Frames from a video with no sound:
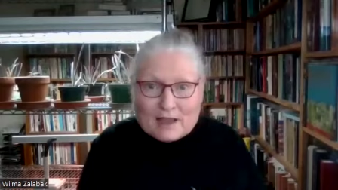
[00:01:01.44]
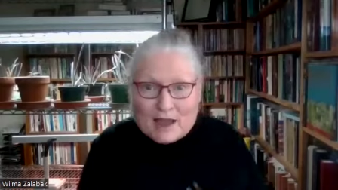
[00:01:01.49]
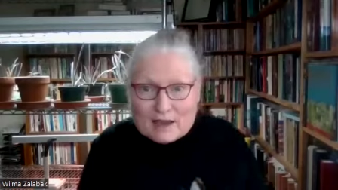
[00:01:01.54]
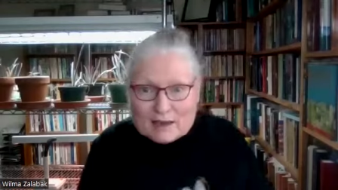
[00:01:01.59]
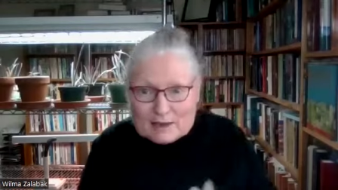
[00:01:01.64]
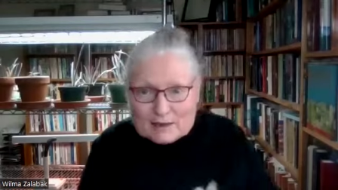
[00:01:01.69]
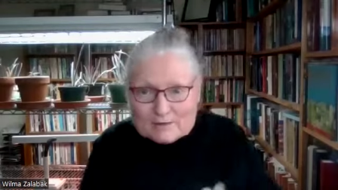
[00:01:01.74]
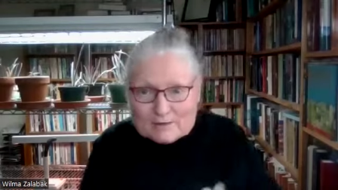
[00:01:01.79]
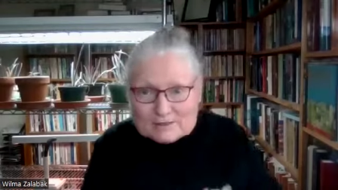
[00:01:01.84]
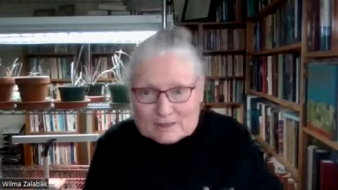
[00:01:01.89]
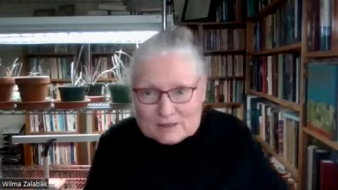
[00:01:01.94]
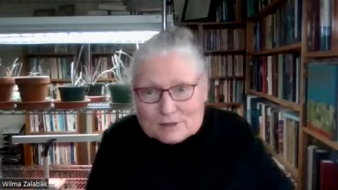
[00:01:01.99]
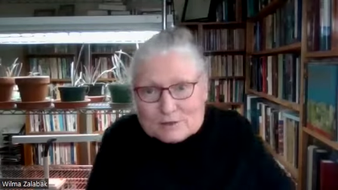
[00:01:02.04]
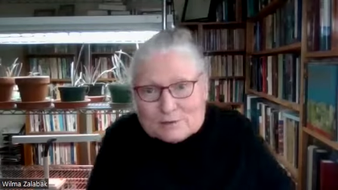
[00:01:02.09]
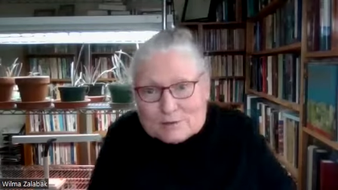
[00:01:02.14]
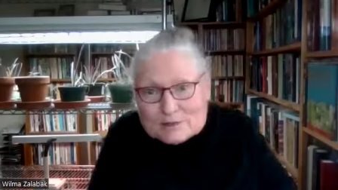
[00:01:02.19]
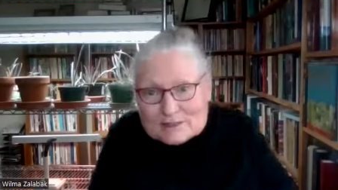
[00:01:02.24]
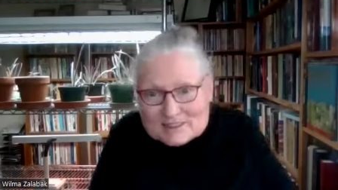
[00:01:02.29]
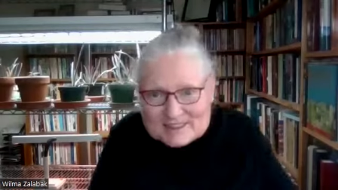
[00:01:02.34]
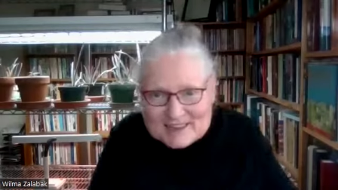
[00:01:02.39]
that gives
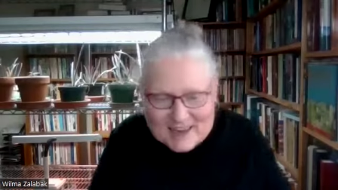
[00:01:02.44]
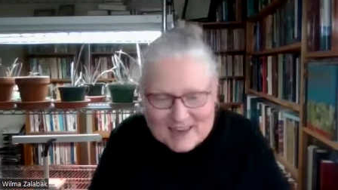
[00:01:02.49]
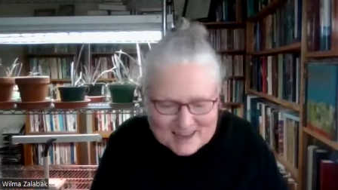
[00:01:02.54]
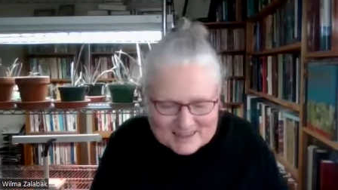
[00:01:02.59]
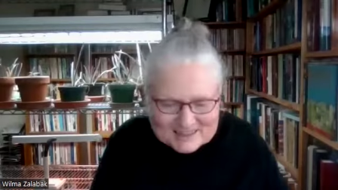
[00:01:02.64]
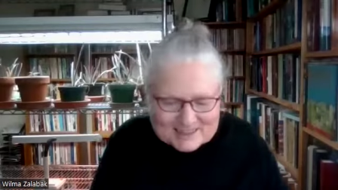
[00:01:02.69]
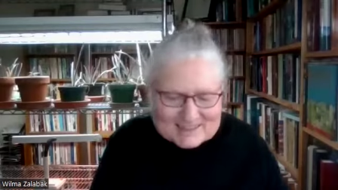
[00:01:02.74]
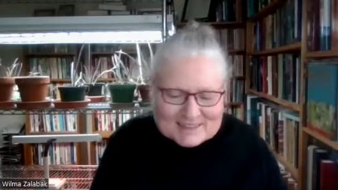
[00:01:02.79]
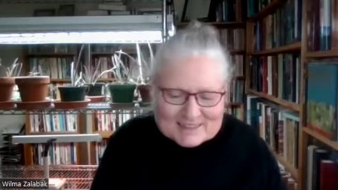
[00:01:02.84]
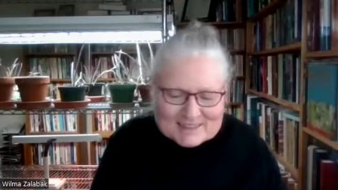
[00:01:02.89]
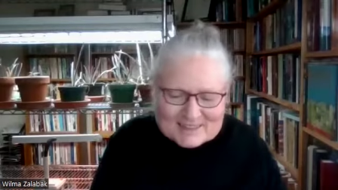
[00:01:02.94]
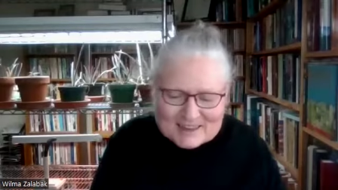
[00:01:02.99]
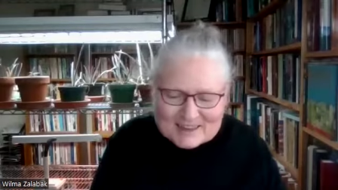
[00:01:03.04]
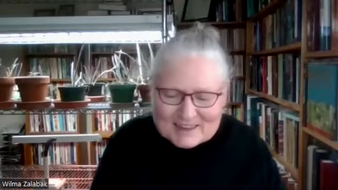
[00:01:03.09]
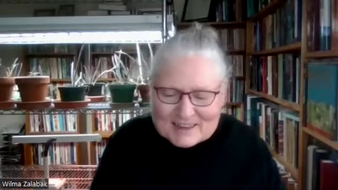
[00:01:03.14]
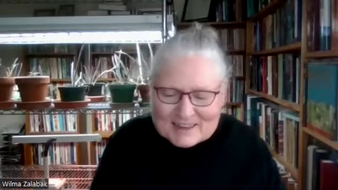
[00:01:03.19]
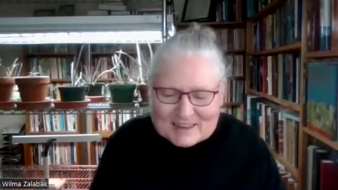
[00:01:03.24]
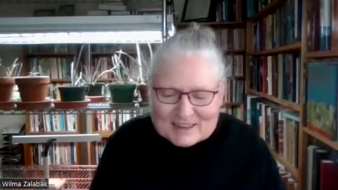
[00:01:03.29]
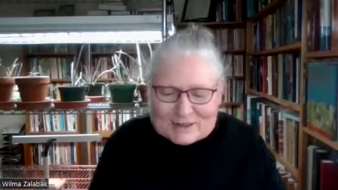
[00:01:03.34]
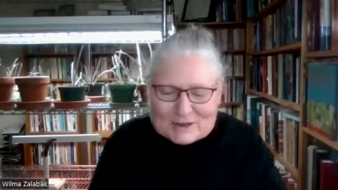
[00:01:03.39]
you a chance
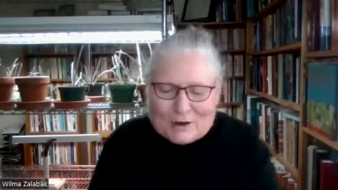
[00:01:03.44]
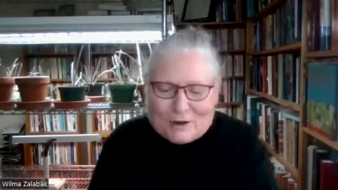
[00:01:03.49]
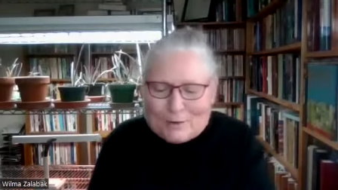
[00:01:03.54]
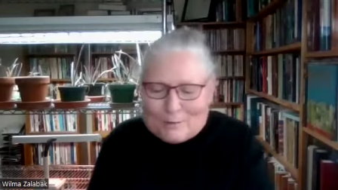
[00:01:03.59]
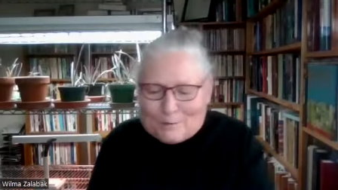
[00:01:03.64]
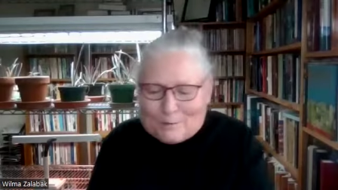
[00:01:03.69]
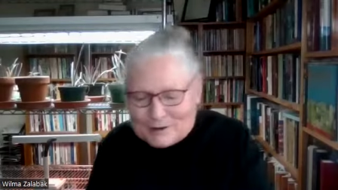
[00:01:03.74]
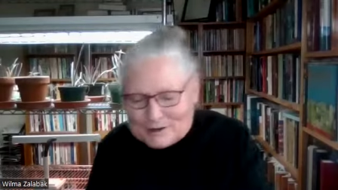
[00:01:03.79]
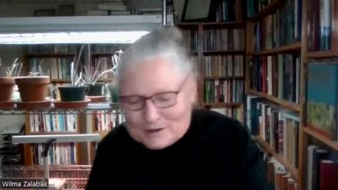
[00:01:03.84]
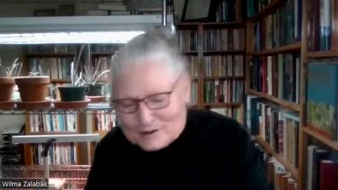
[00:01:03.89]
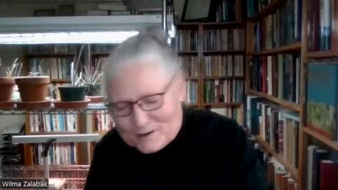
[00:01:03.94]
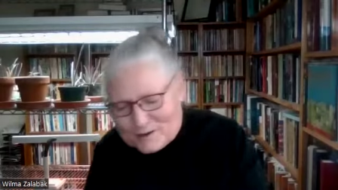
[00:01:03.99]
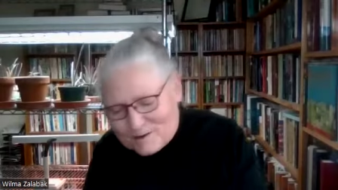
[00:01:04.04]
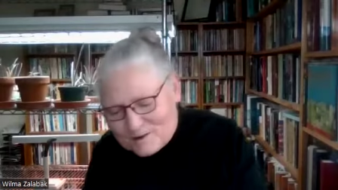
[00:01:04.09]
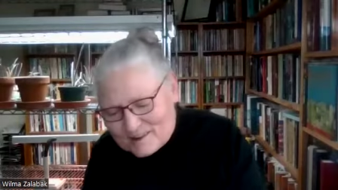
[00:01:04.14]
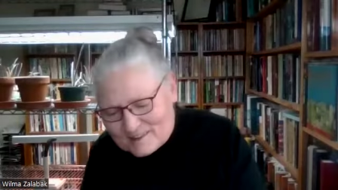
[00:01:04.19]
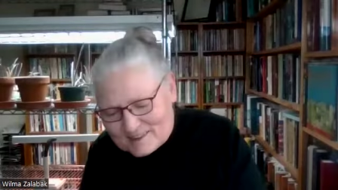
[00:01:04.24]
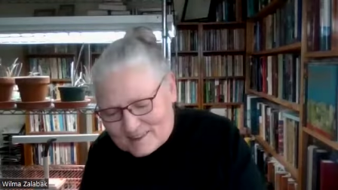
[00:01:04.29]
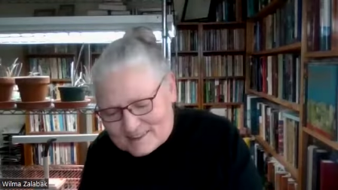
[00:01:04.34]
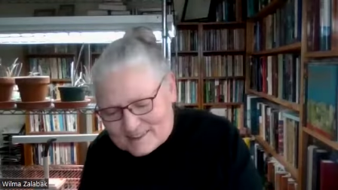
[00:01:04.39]
to open
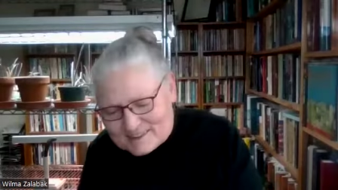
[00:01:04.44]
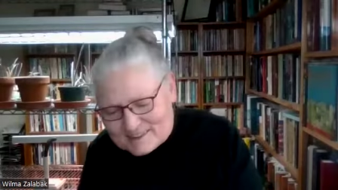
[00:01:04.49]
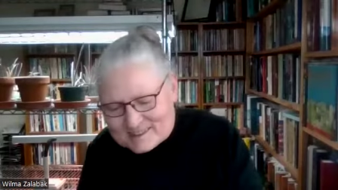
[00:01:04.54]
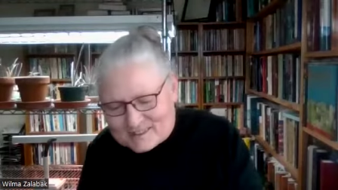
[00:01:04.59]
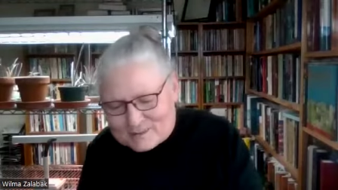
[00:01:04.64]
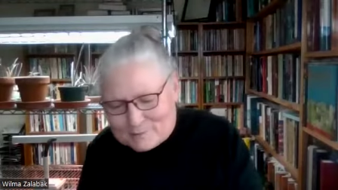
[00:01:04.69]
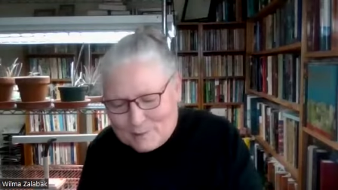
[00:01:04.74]
yours.